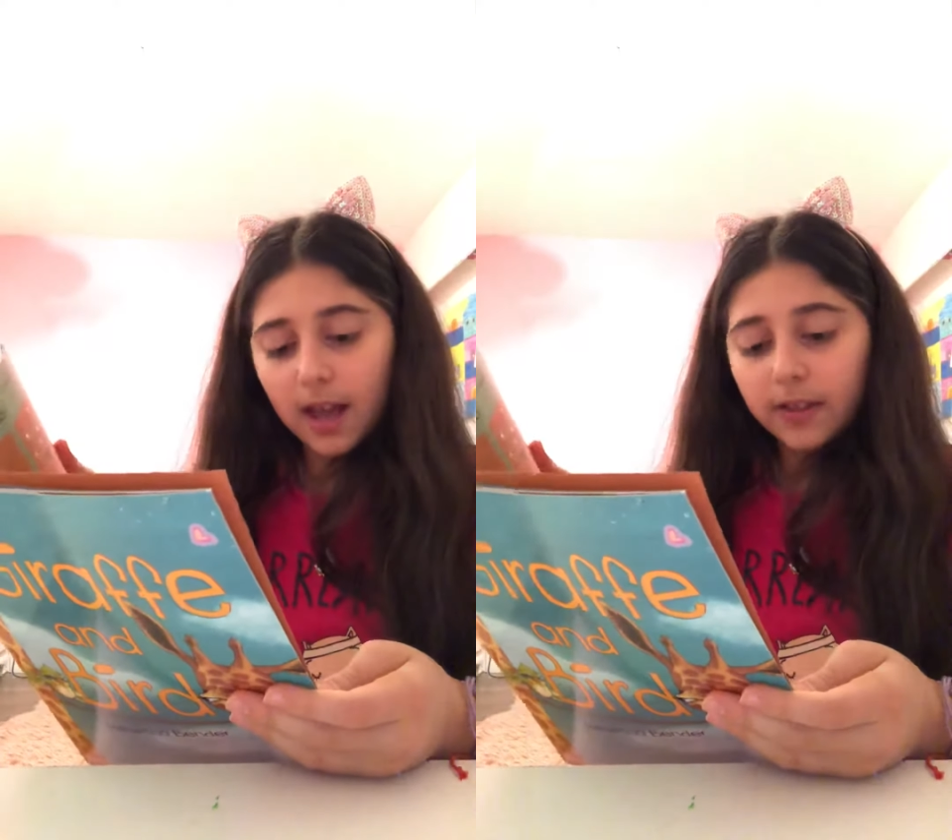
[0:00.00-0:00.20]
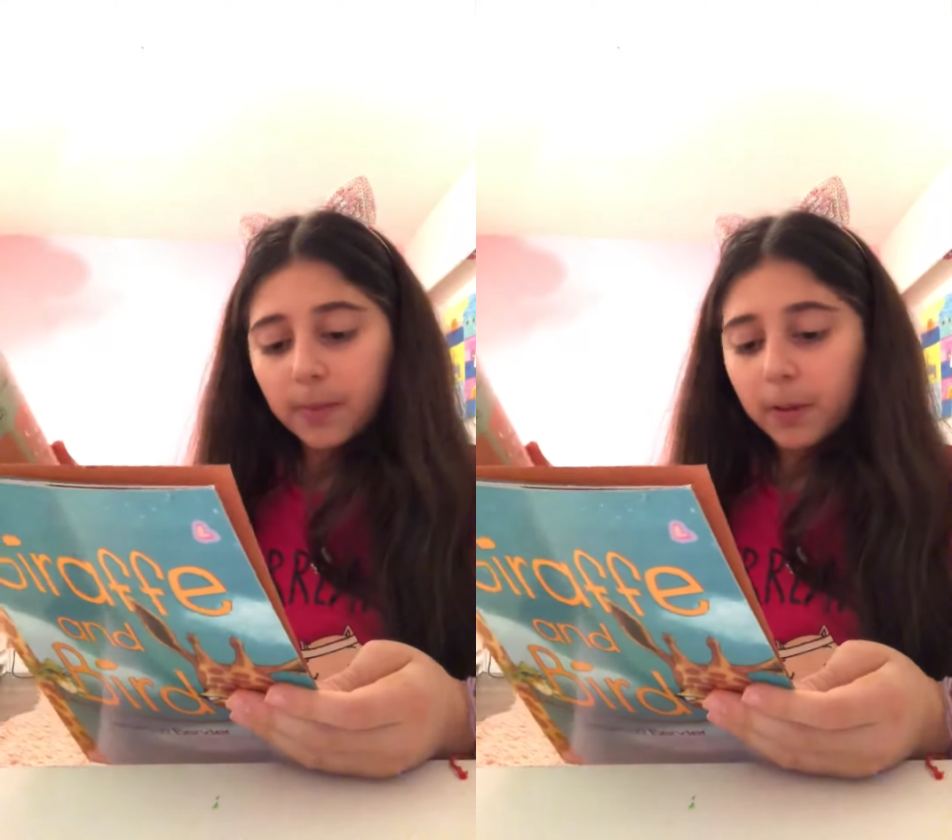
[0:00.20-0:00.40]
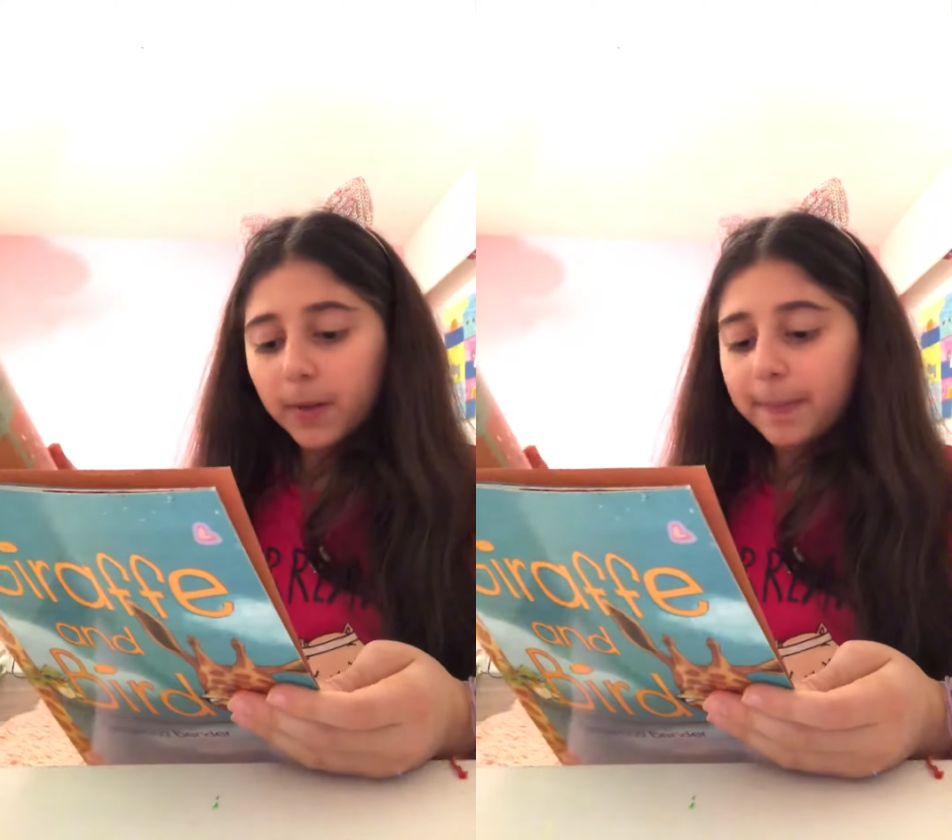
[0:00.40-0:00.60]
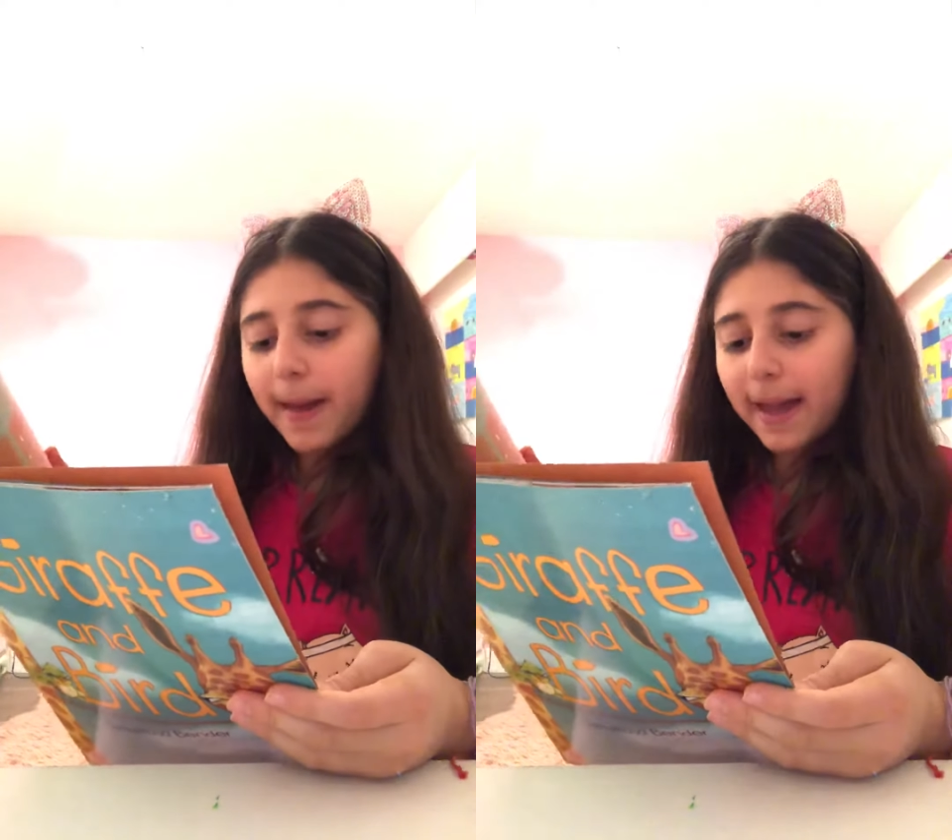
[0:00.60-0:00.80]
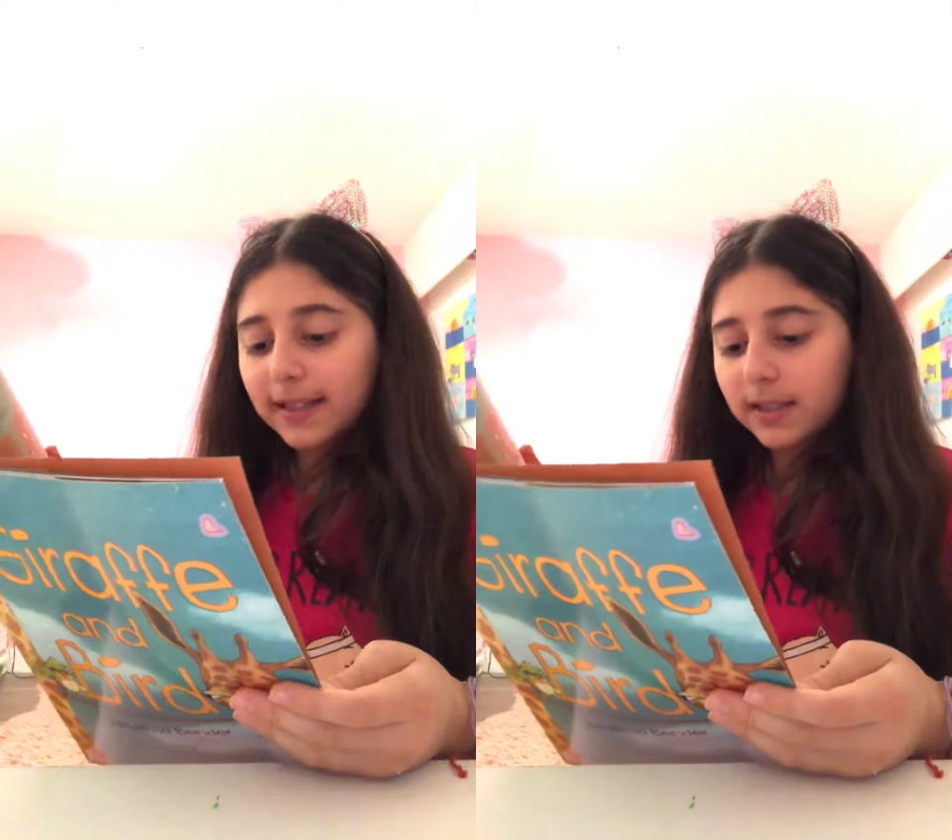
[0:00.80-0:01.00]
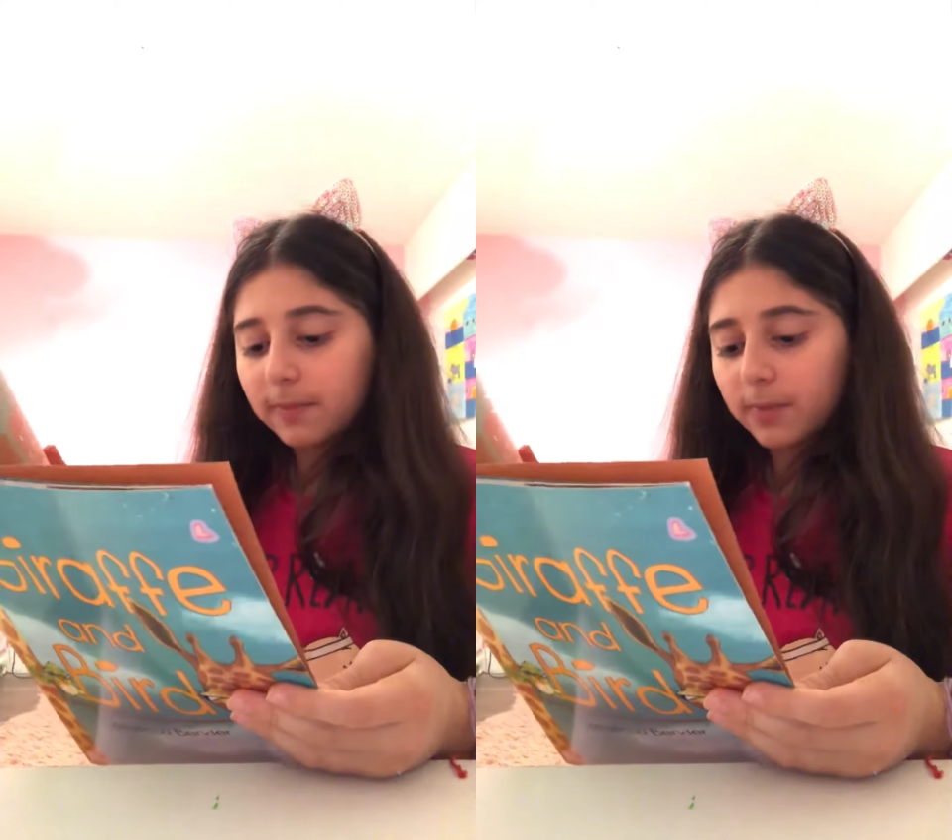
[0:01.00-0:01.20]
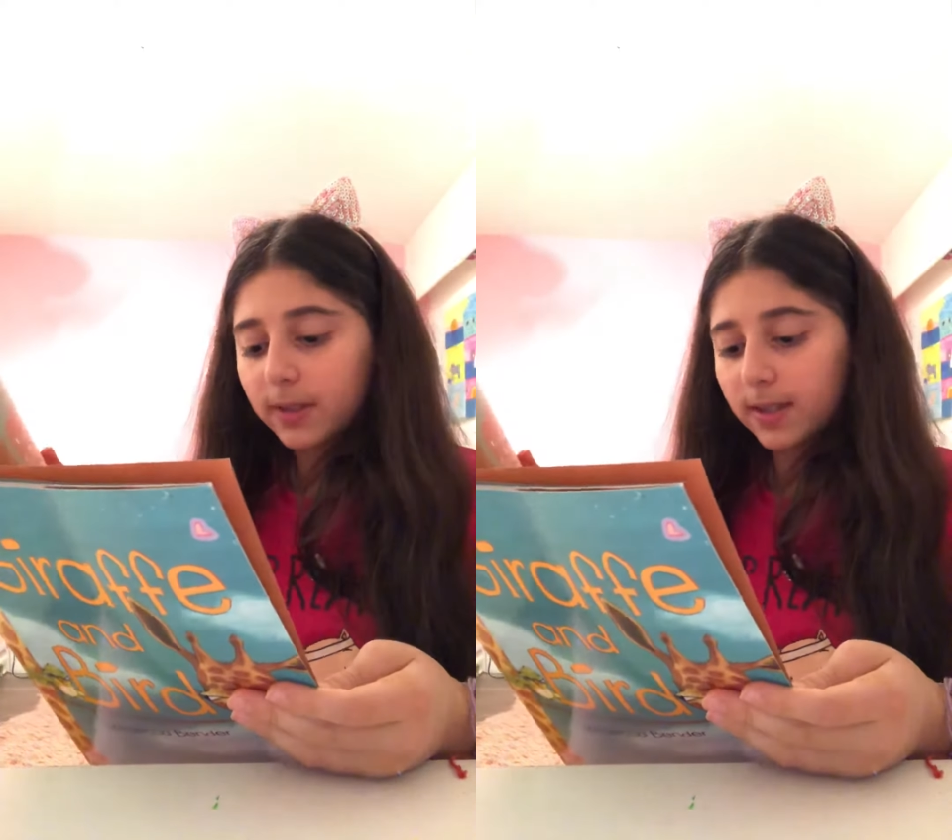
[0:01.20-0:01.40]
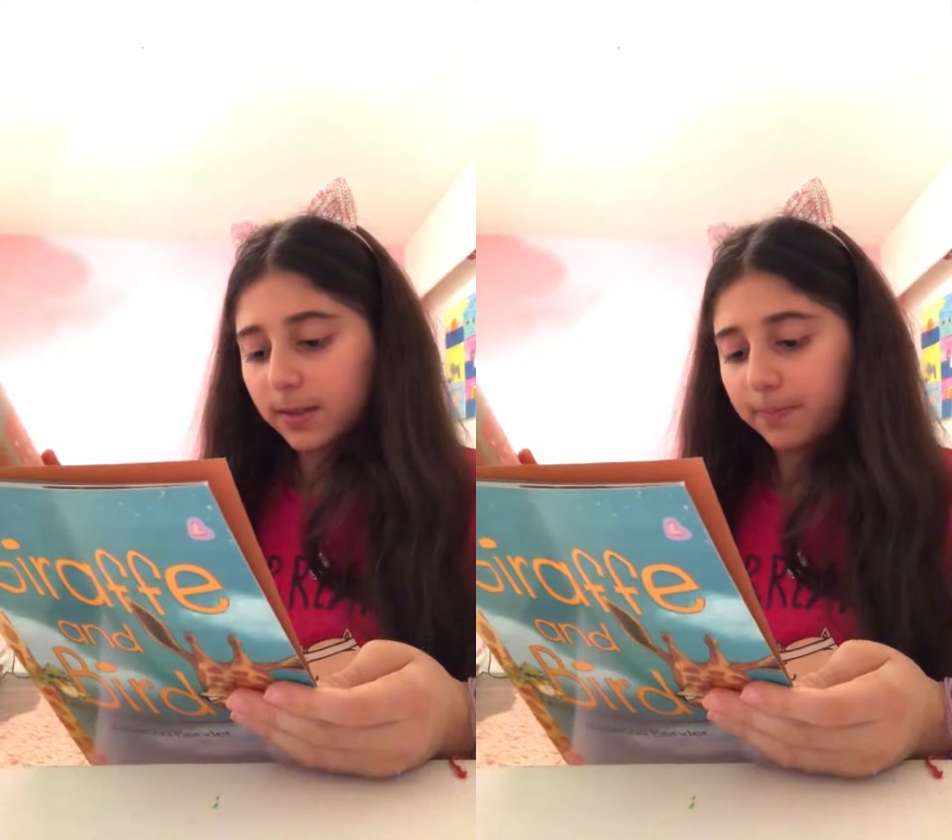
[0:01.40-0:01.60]
the bird pecks him with
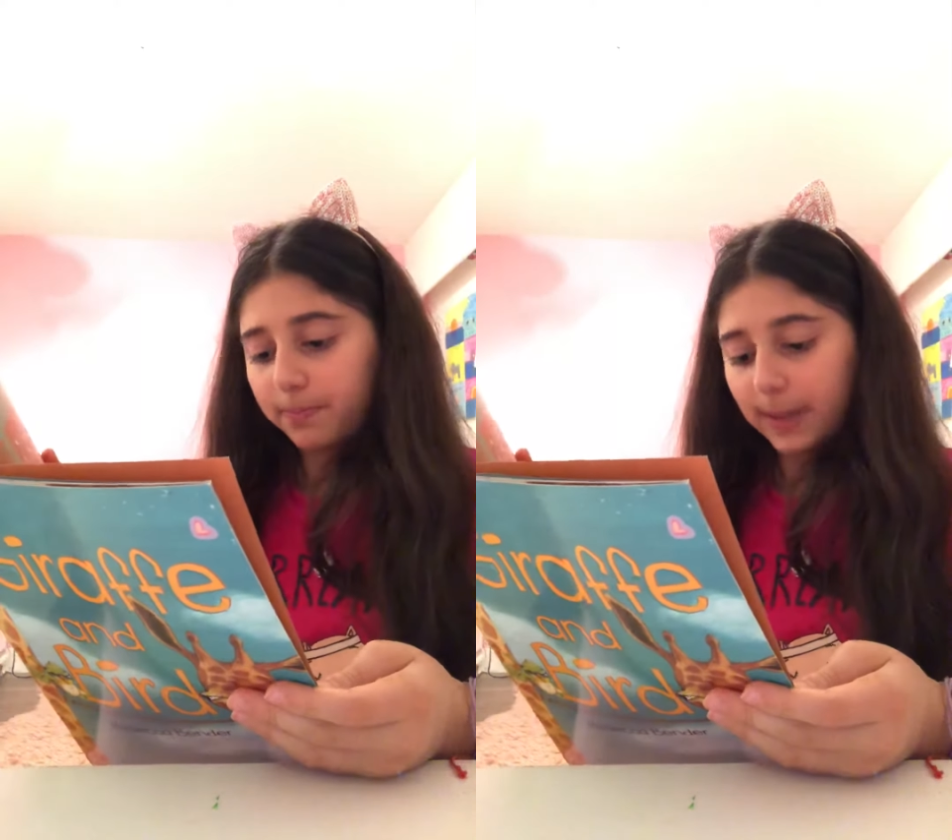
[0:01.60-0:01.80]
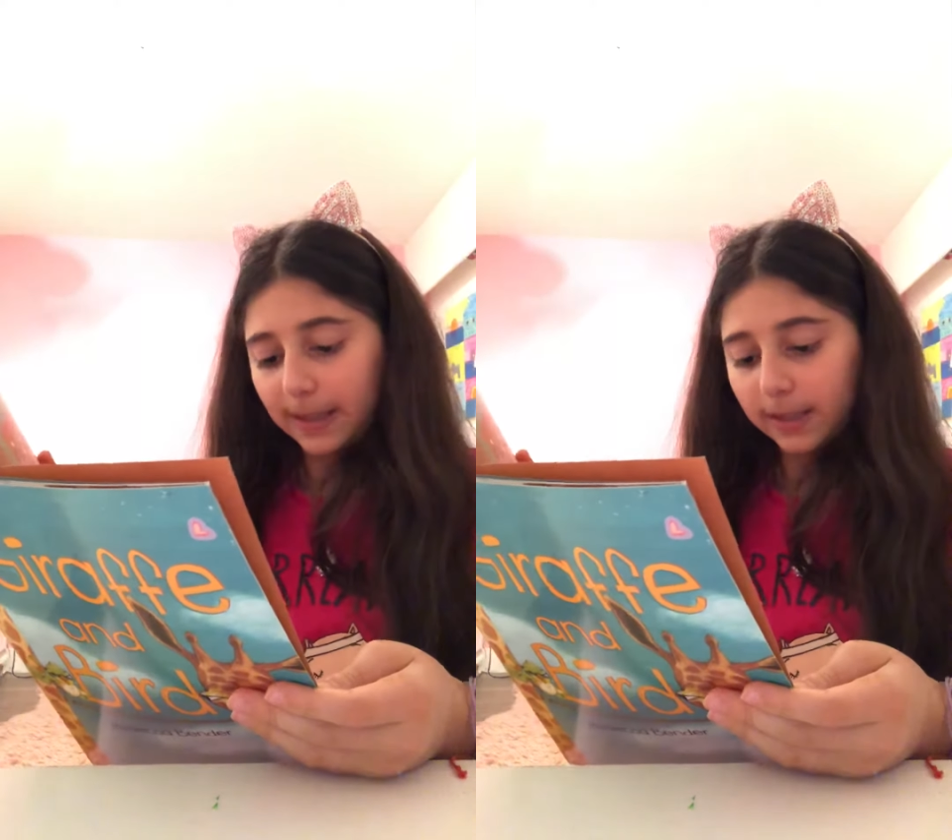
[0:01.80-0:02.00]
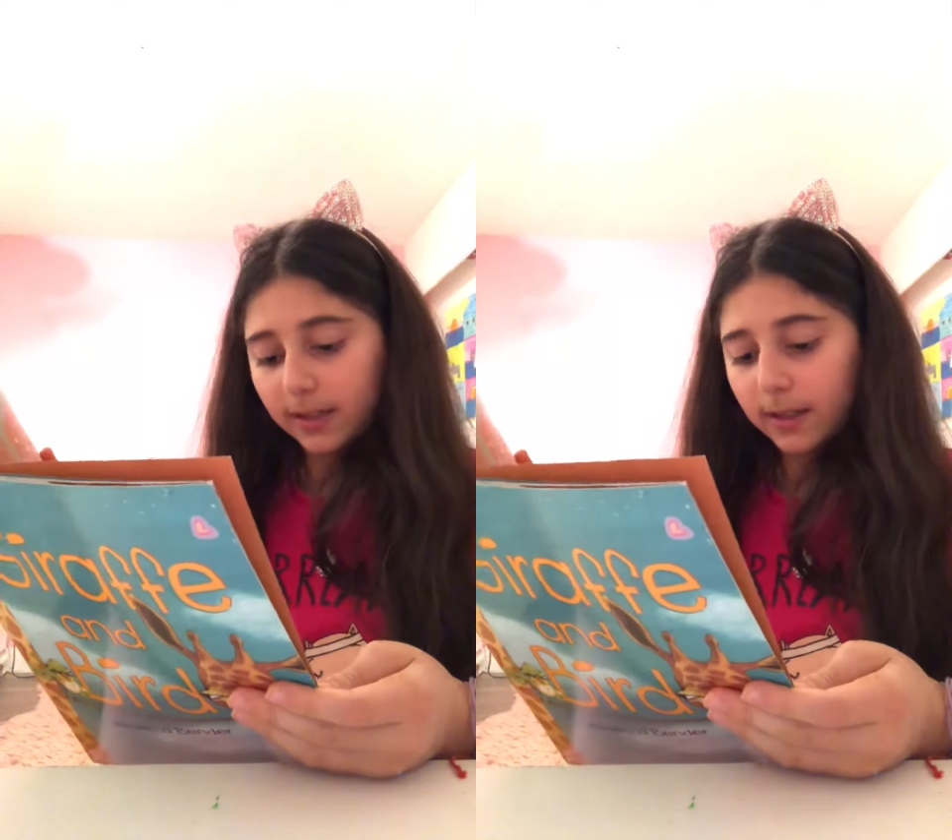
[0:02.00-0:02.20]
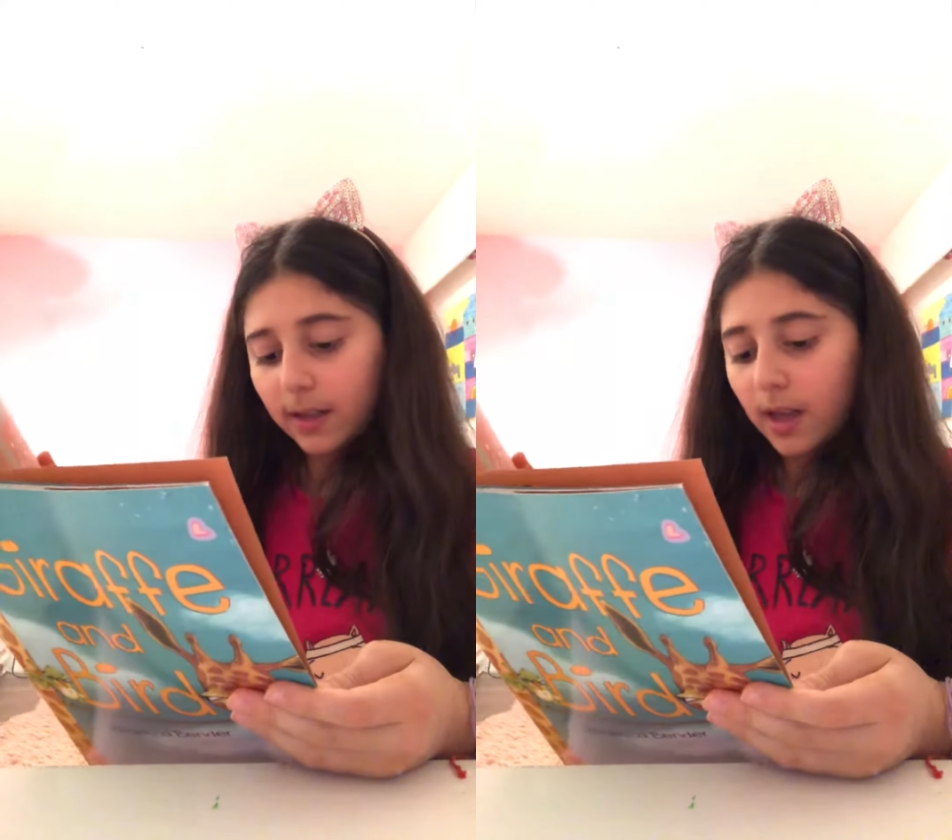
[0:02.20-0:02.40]
his beak.